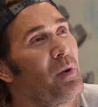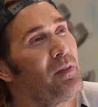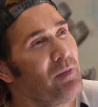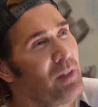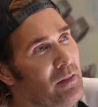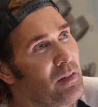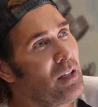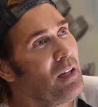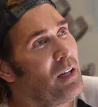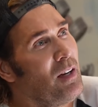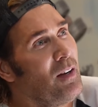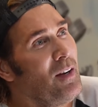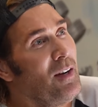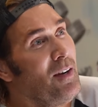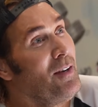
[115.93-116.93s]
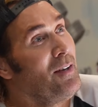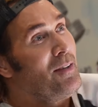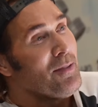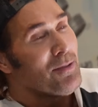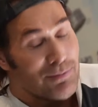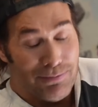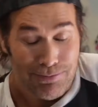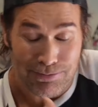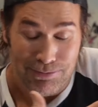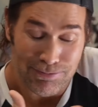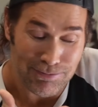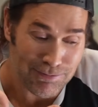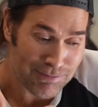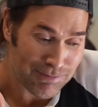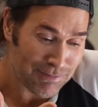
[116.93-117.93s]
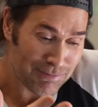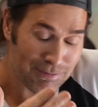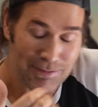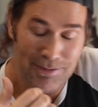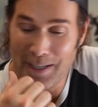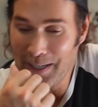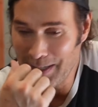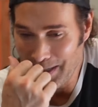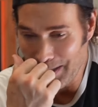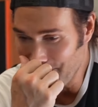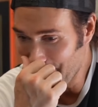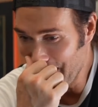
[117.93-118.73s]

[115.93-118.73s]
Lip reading: the fir tree around us when we grew up.